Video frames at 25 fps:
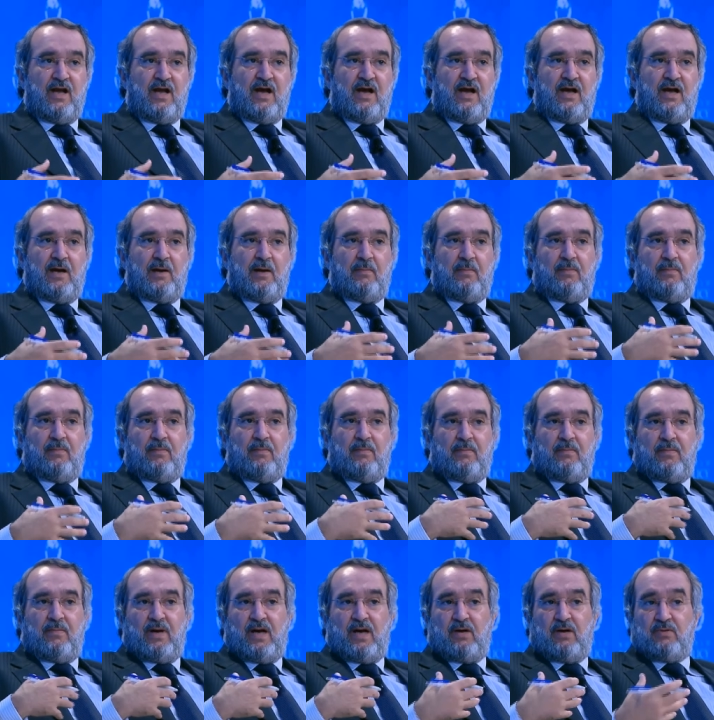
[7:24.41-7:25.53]

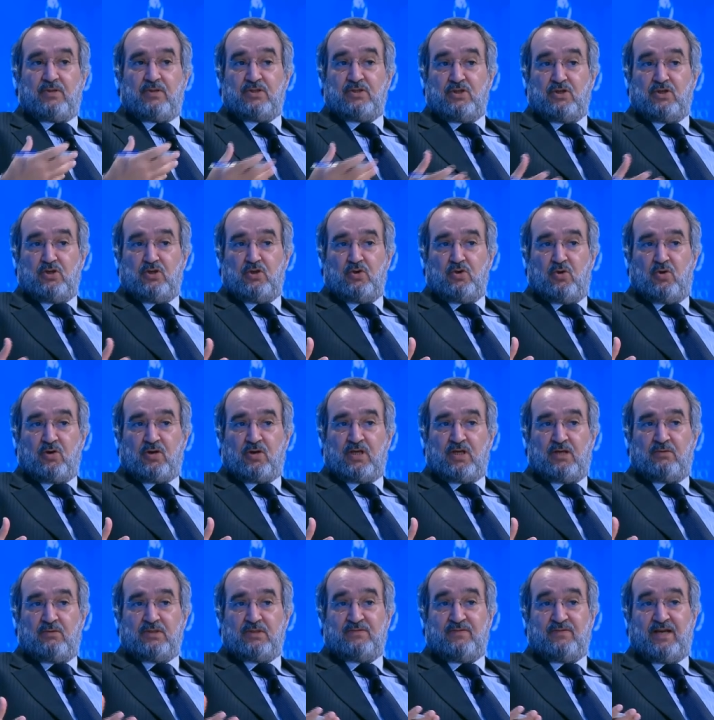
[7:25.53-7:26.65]
I was in New York and
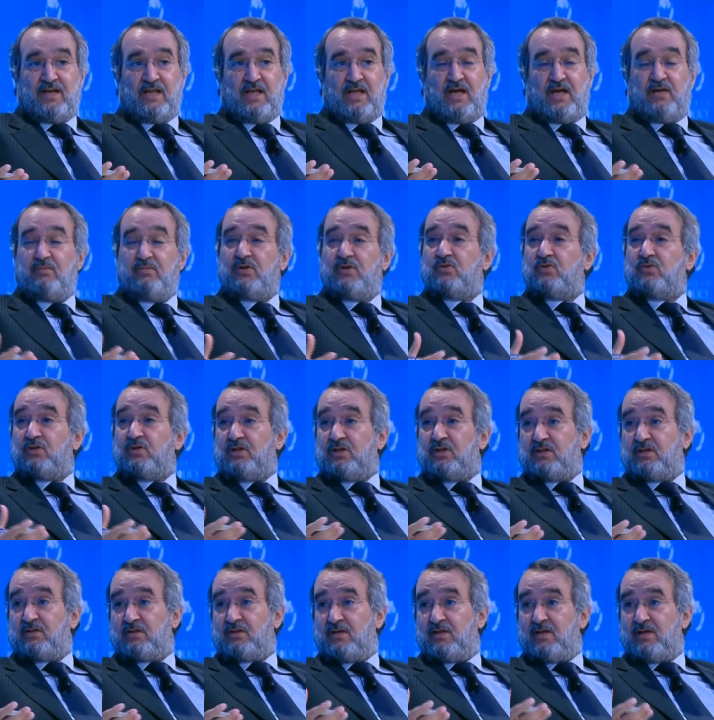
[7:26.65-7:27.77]
I was very happy to hear